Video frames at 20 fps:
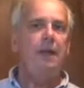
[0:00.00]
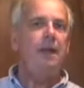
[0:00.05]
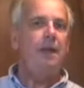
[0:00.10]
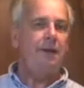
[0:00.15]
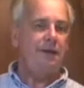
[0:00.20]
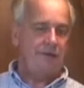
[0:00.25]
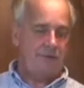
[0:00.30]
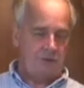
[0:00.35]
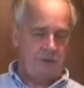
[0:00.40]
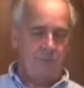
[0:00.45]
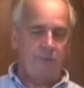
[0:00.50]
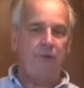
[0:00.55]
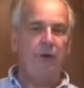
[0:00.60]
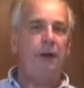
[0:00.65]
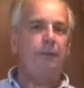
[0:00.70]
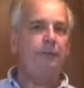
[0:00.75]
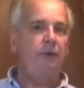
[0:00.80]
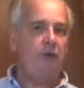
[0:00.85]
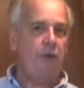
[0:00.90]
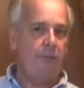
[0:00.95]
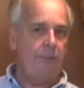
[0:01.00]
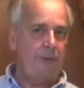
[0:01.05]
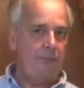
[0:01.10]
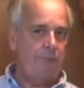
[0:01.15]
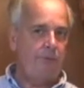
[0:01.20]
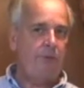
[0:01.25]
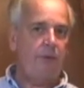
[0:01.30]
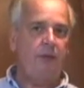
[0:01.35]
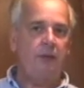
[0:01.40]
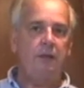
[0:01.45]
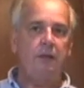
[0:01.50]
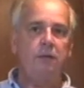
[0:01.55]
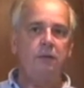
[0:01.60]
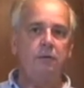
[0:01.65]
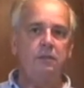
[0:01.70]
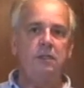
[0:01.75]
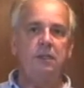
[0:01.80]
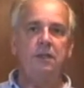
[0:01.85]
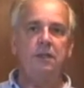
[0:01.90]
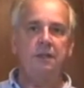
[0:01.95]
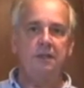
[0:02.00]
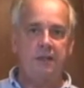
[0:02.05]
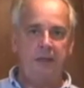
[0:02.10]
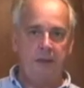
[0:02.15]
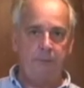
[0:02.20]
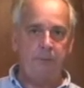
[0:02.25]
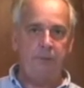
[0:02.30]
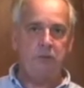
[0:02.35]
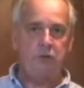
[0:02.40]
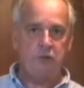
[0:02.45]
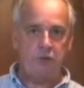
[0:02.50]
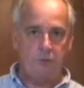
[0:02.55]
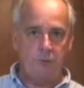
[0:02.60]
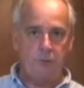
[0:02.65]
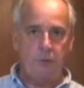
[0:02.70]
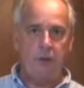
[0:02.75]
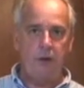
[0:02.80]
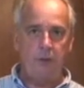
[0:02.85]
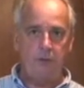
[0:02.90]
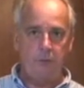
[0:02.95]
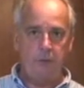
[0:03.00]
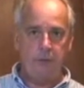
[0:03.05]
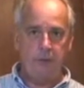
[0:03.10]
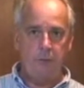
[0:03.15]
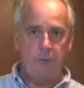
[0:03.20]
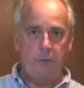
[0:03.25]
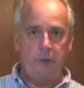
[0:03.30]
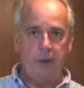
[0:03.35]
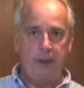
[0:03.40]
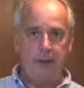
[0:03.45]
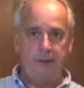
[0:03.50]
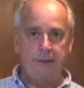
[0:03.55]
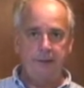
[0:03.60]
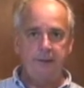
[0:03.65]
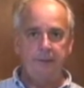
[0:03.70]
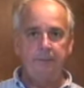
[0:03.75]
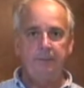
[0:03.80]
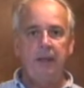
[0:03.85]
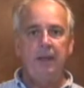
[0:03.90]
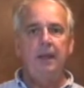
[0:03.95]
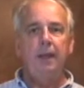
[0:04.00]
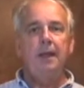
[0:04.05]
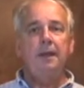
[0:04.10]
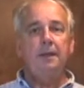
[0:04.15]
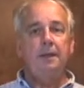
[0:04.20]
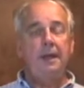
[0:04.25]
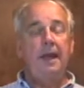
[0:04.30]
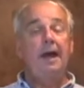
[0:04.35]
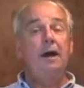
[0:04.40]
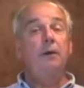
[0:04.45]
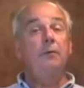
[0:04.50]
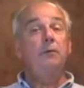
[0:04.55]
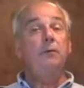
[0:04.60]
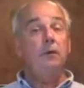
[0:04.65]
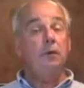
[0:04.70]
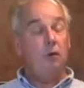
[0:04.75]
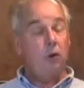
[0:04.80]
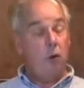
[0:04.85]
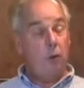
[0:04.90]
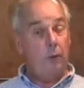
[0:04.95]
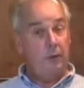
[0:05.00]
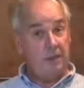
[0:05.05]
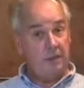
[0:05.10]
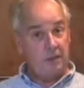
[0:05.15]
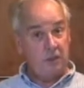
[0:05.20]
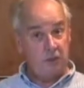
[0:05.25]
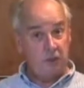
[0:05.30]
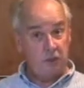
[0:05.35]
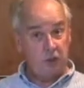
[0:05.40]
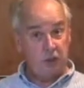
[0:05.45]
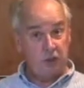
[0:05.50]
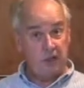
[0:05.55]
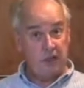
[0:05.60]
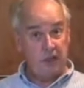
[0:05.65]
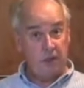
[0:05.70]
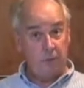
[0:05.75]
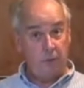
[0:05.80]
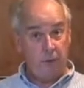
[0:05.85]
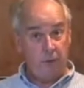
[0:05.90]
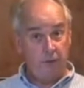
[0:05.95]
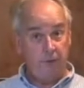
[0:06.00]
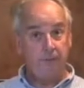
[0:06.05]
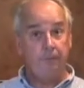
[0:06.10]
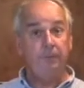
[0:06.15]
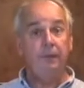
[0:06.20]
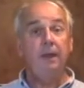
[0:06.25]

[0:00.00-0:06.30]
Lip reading: because you're probably going to be pretty close to the temperature water you want. Now, going to the shower.